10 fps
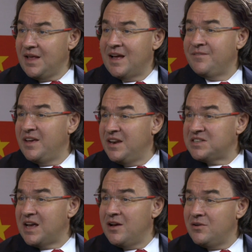And there it's
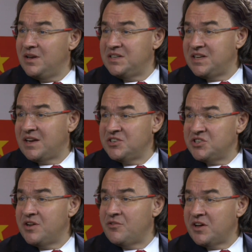only second
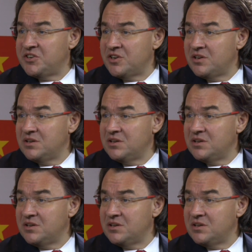generation